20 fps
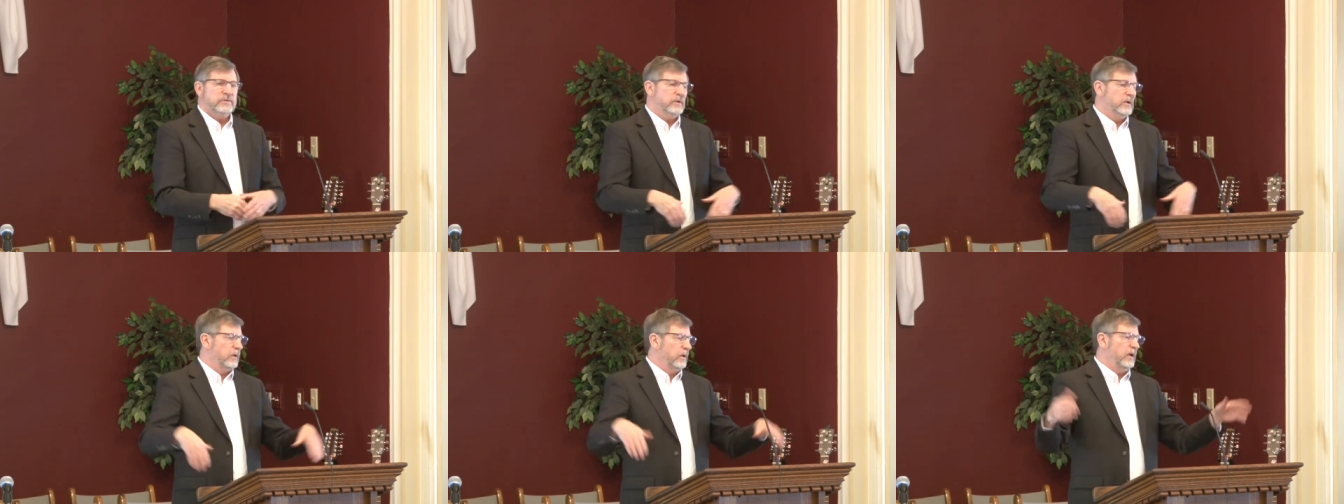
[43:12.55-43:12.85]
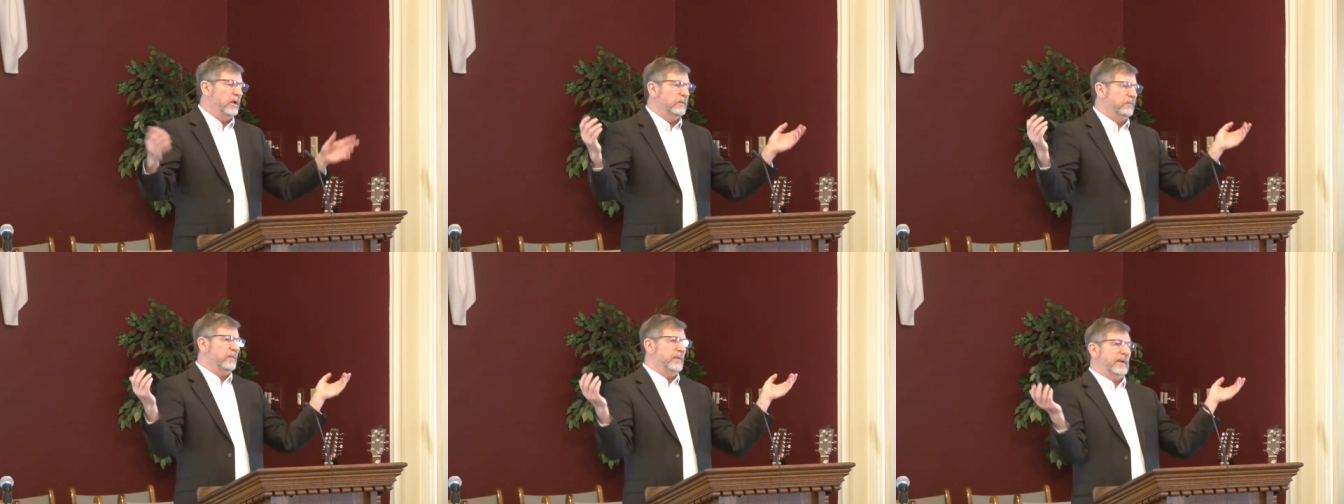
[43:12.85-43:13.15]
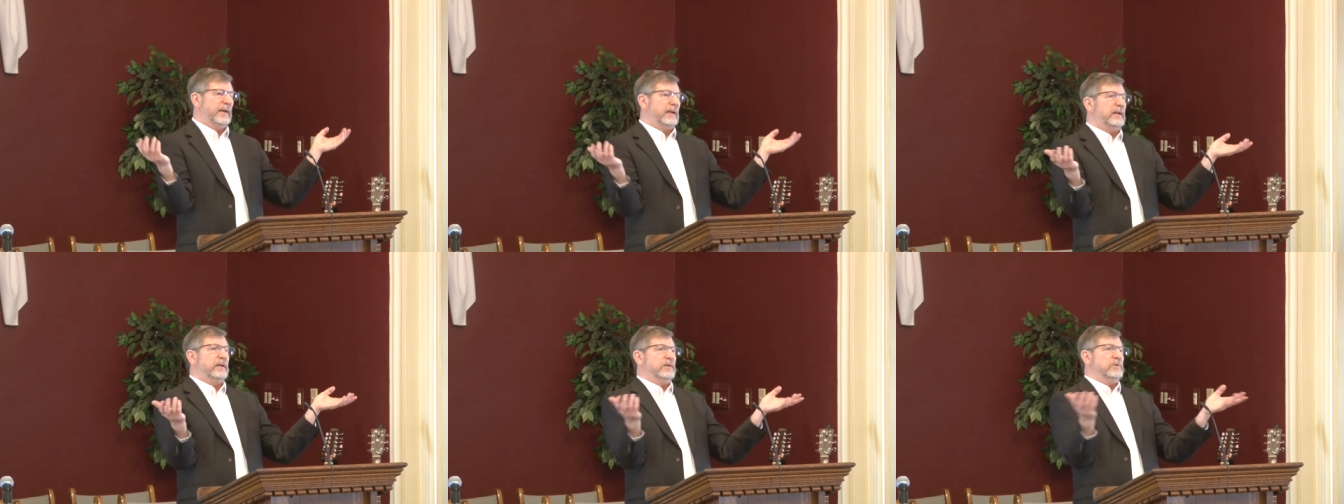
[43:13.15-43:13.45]
you know,
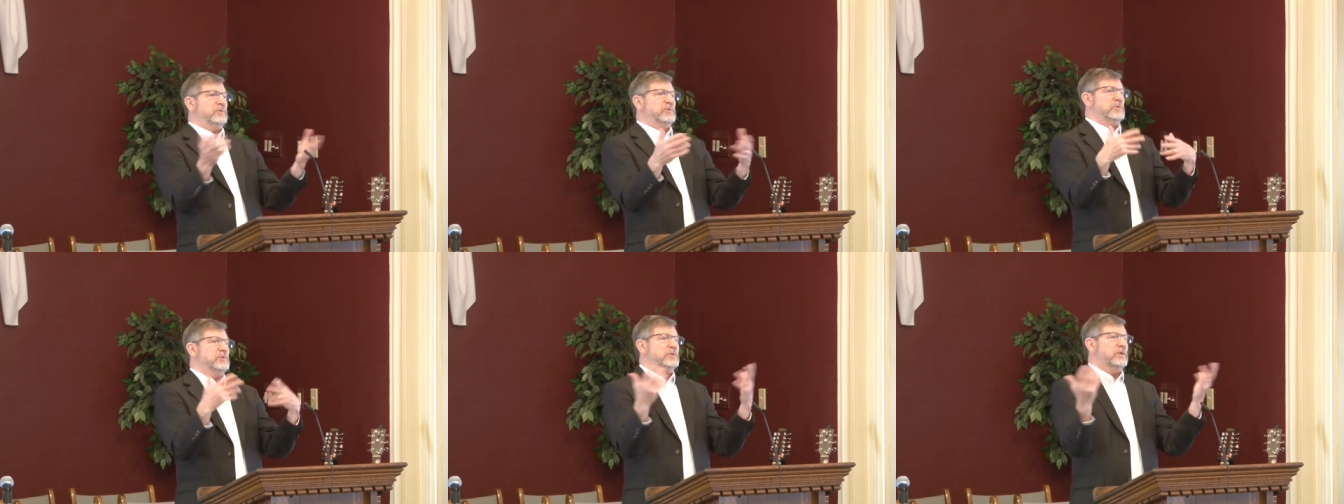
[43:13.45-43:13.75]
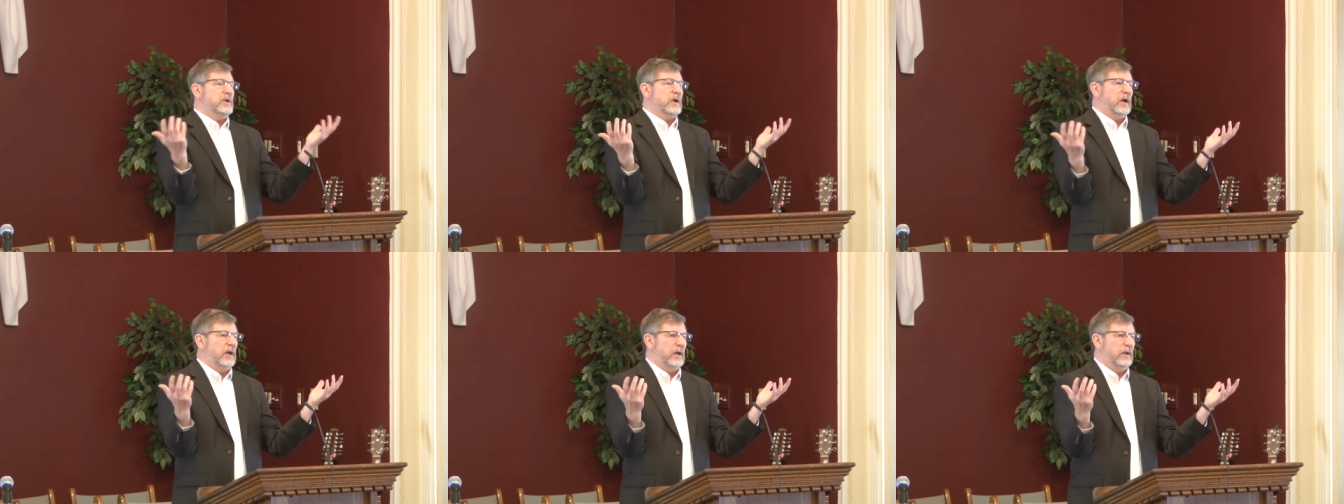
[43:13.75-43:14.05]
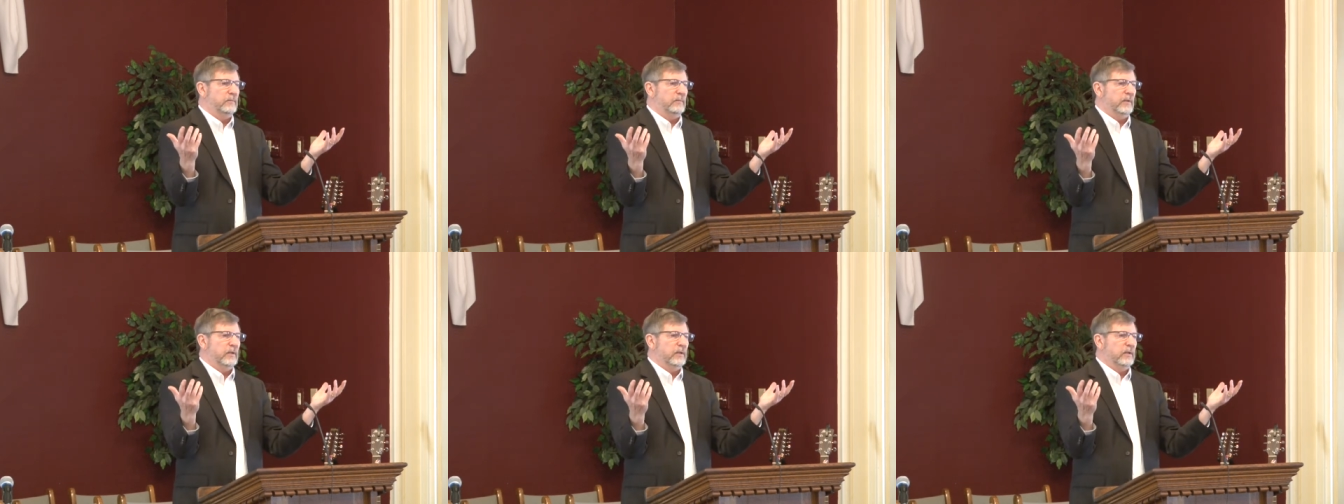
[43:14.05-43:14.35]
everybody can just
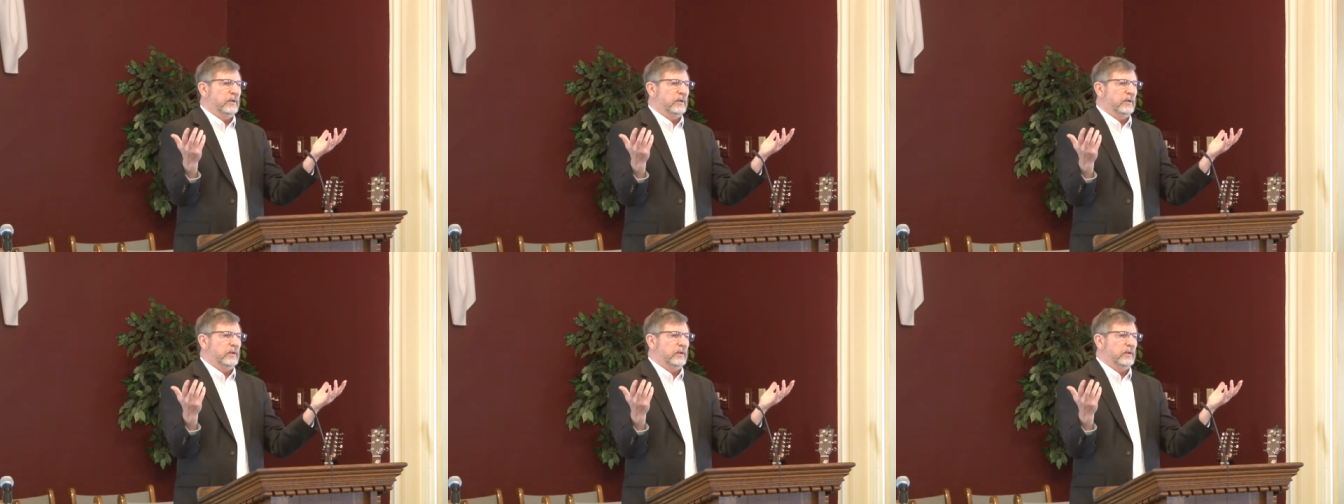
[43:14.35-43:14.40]
come.